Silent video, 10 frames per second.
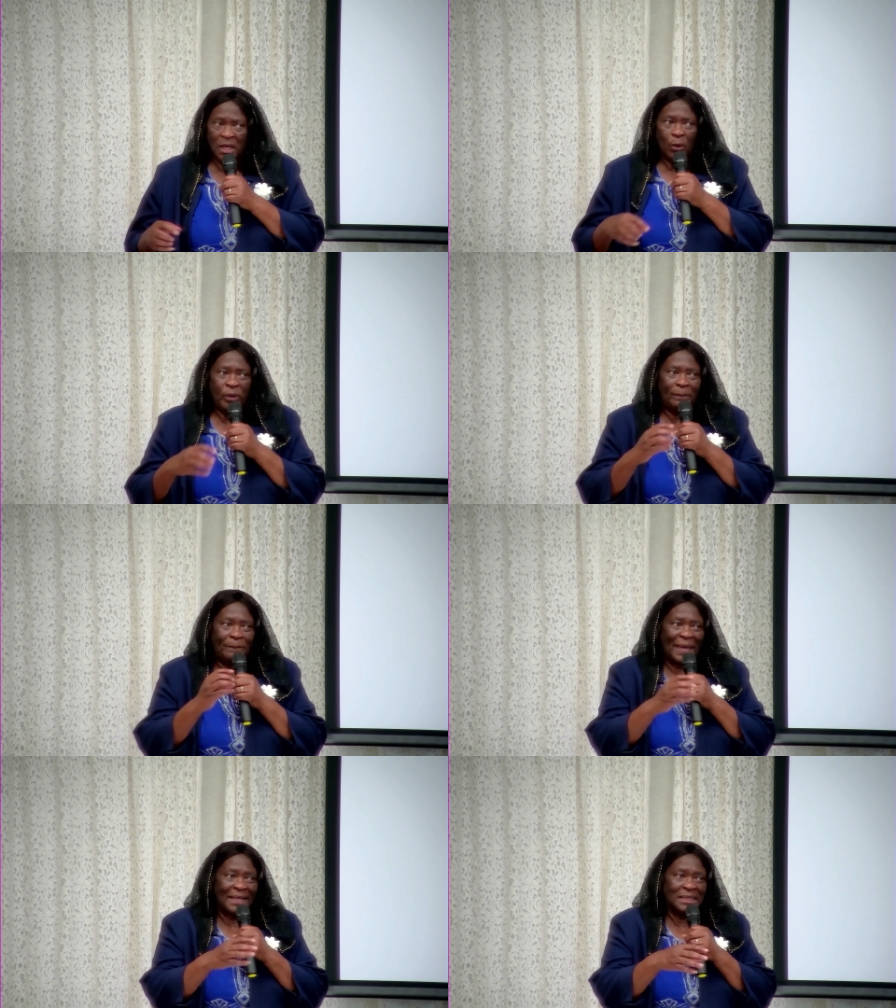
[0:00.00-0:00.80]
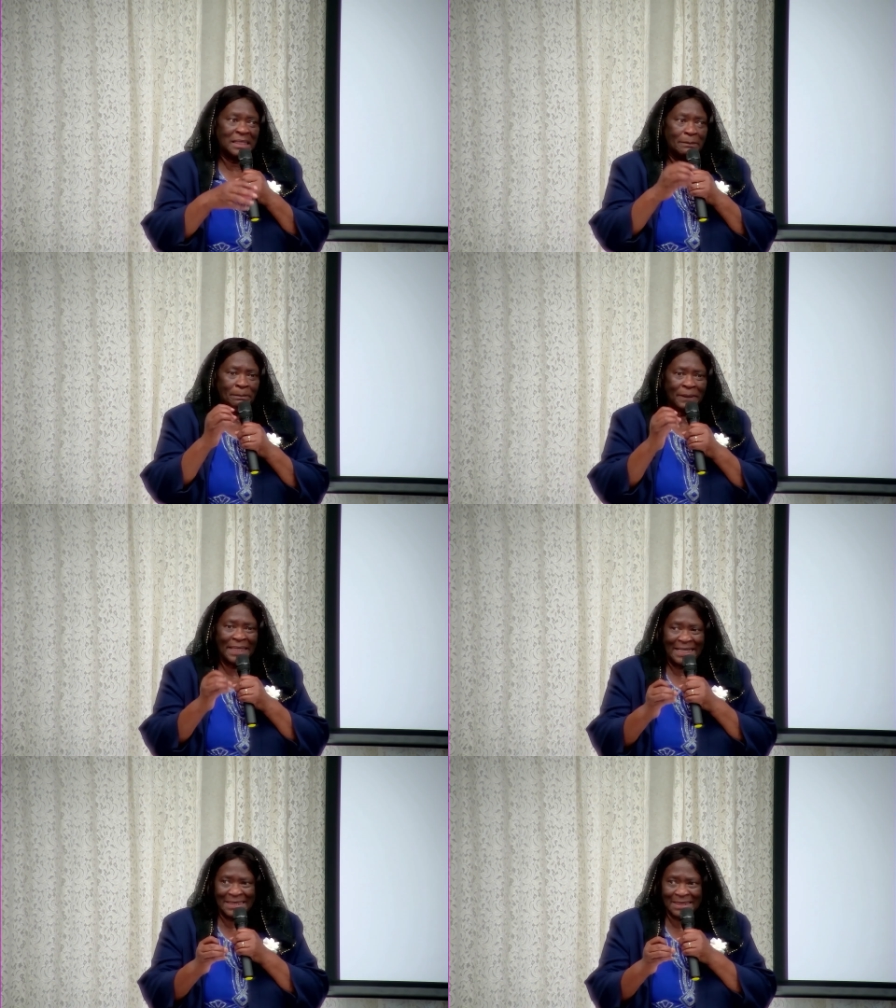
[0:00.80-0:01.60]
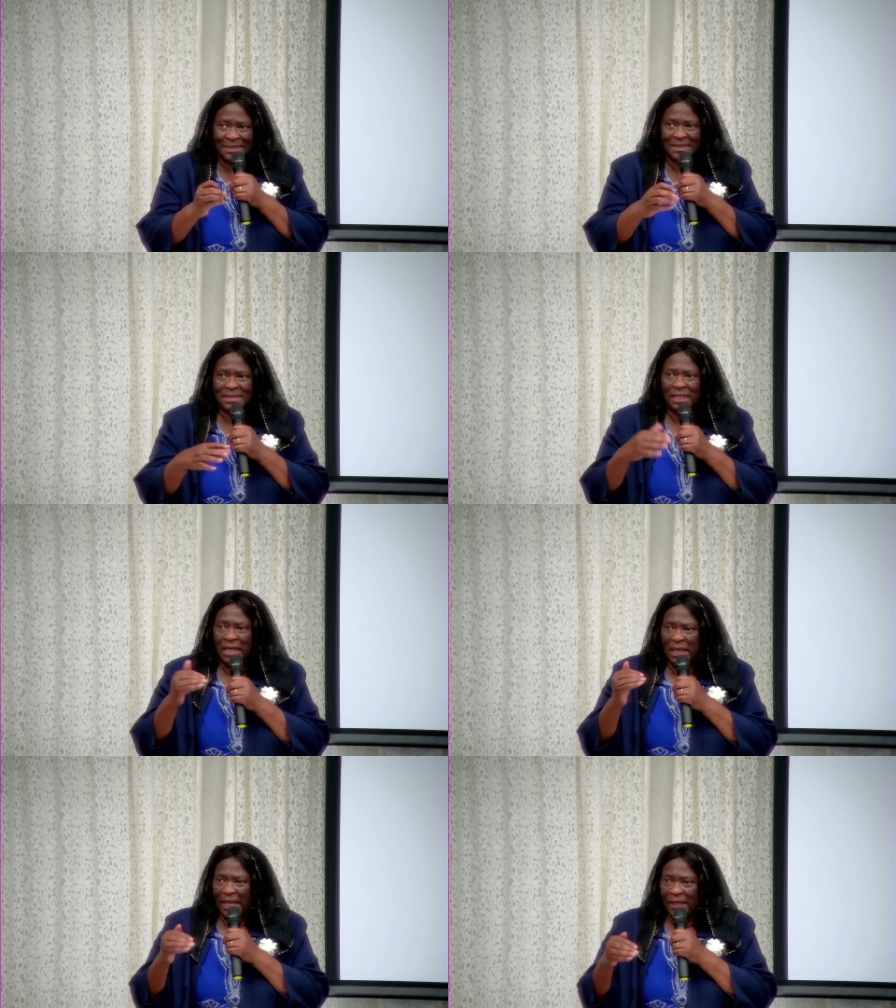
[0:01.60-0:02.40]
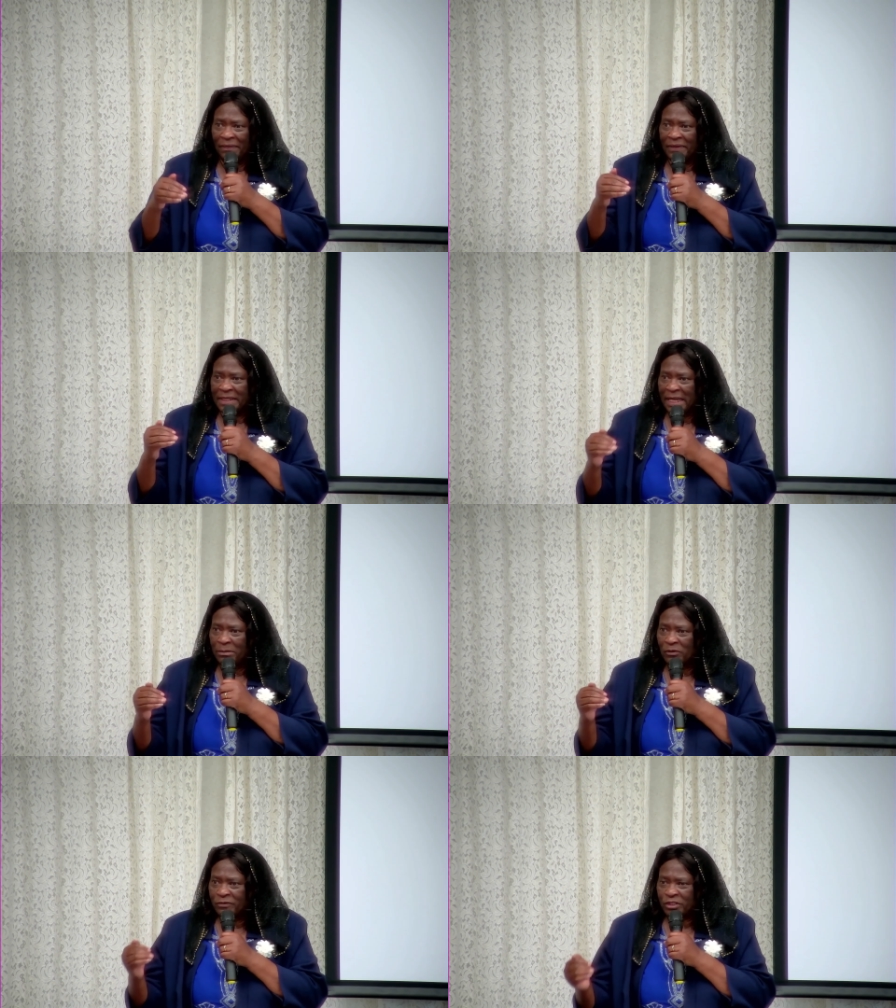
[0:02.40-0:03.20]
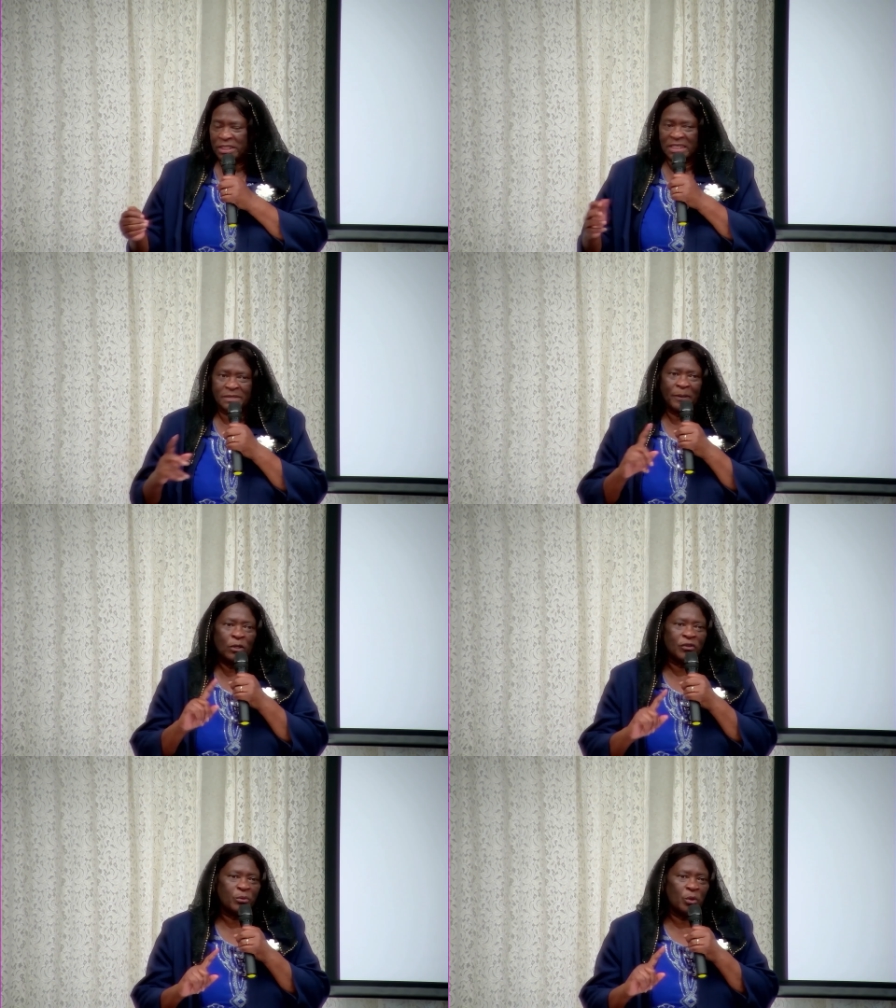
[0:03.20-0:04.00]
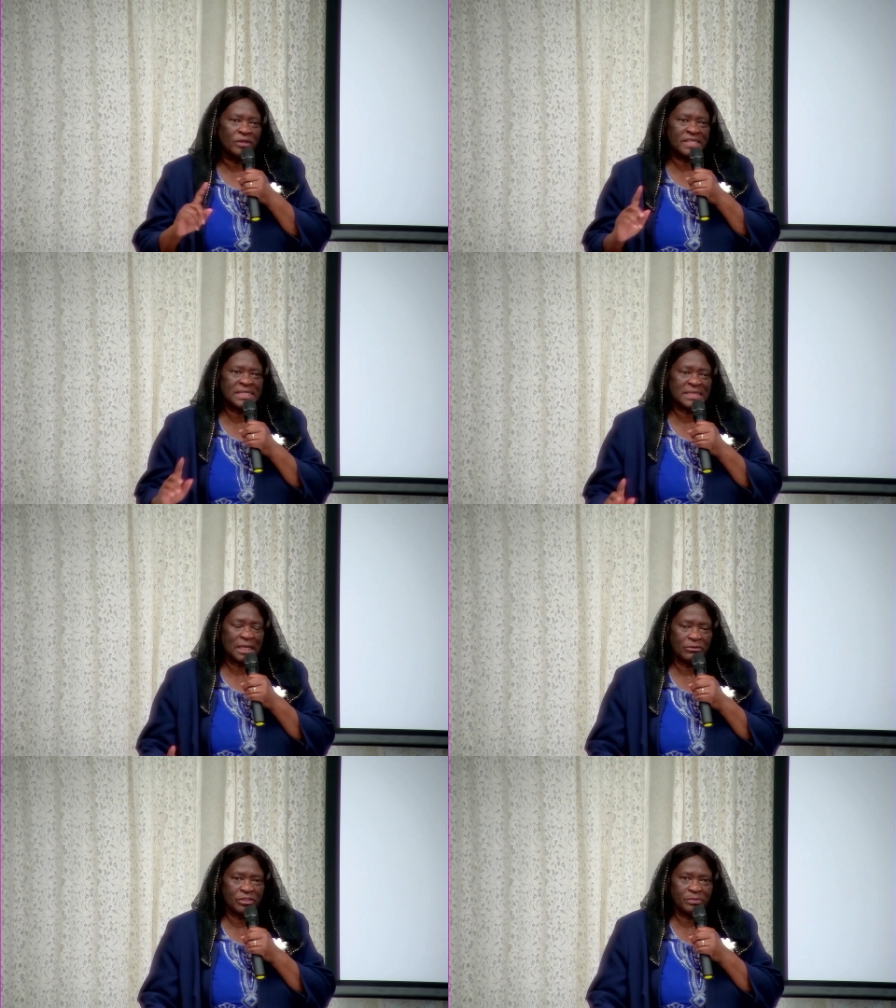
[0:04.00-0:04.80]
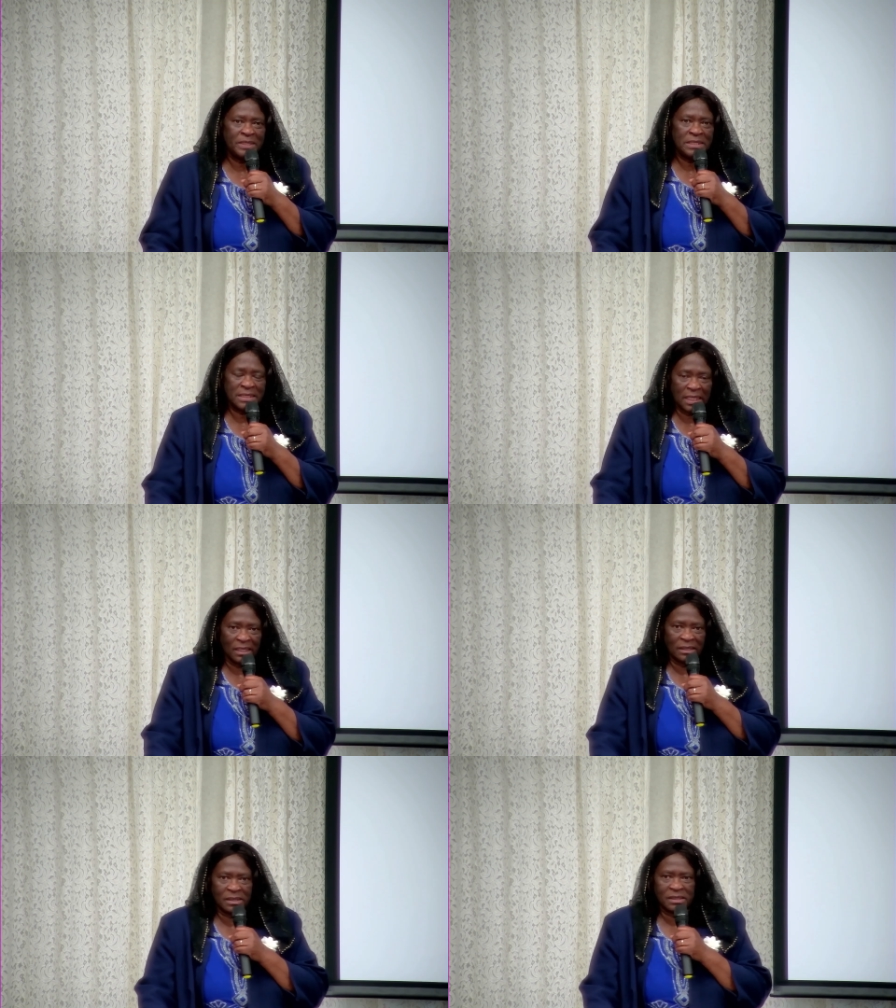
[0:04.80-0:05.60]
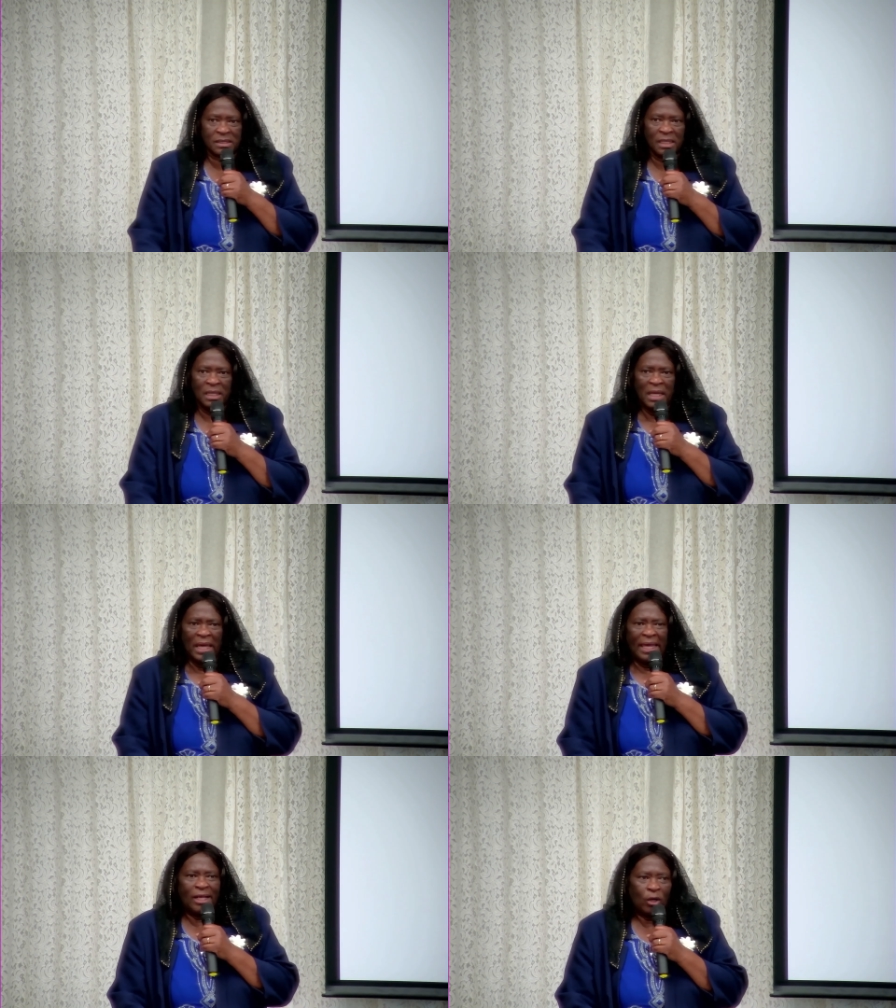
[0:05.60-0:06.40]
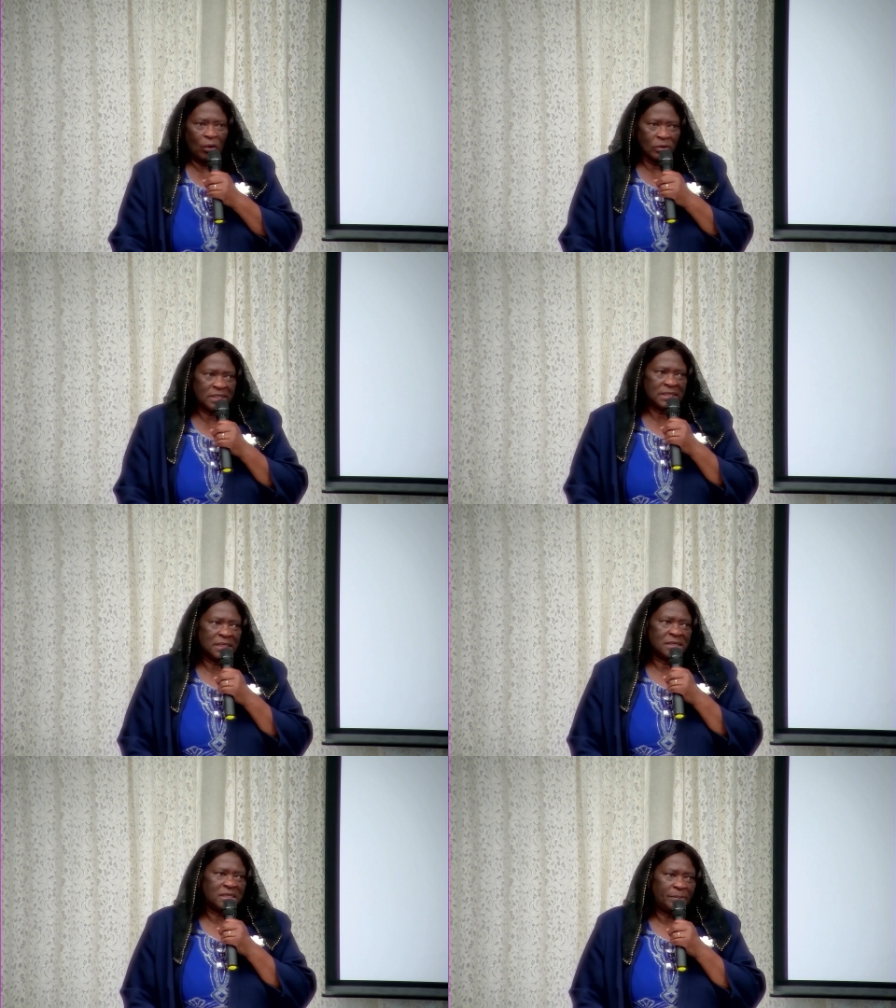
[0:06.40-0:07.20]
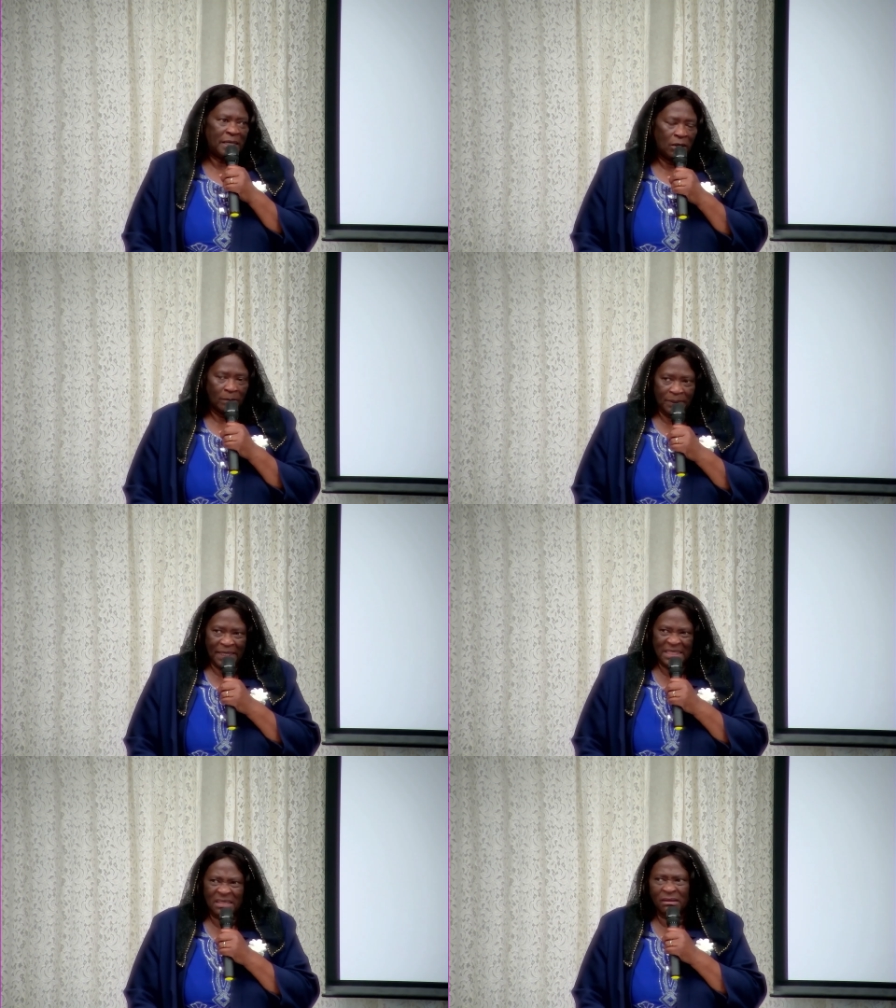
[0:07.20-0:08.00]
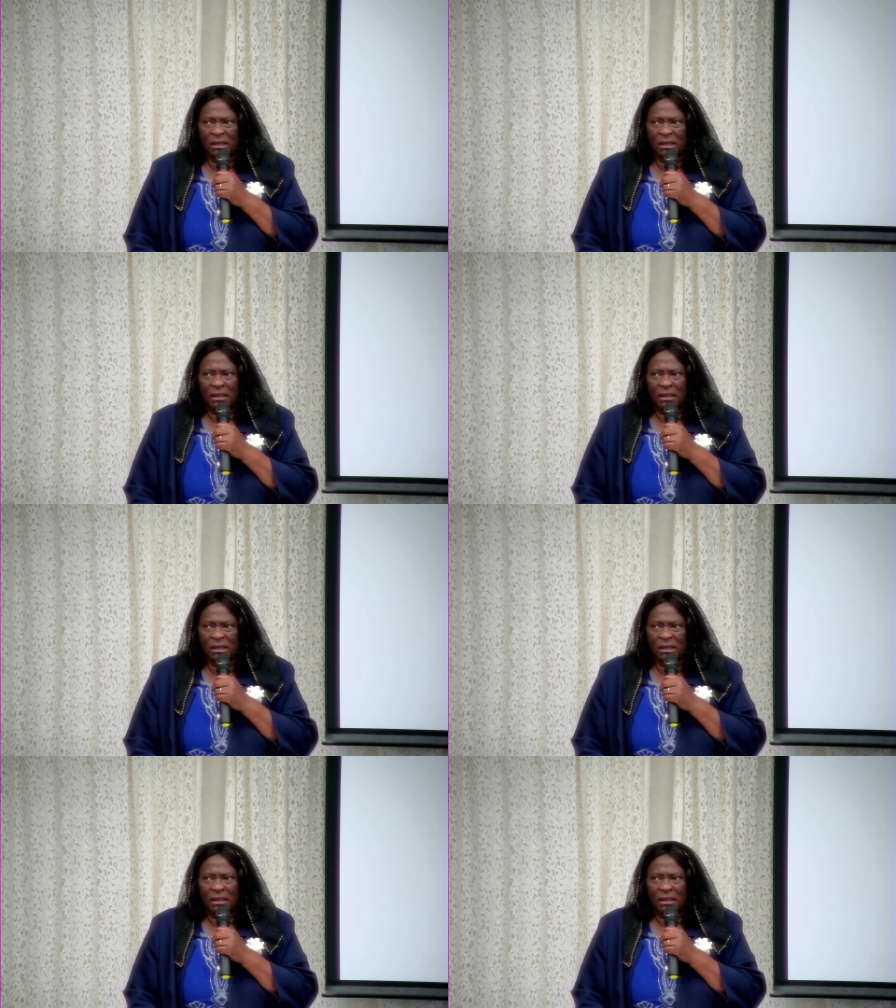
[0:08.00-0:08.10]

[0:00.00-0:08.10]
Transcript: We ban complacency in the name of Jesus because what discouragement does, it causes us to be complacent.